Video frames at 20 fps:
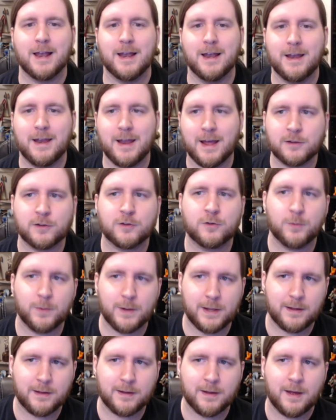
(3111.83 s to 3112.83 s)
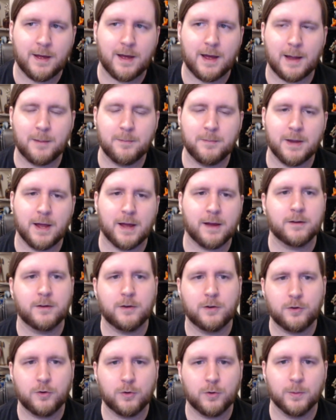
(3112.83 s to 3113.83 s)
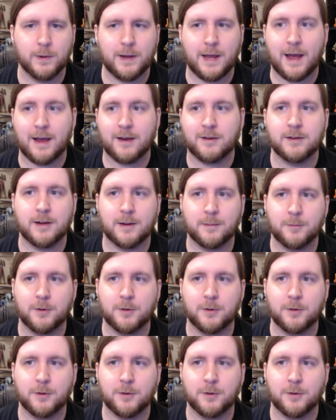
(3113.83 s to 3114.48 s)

Next week, I'm not going to do a reaction.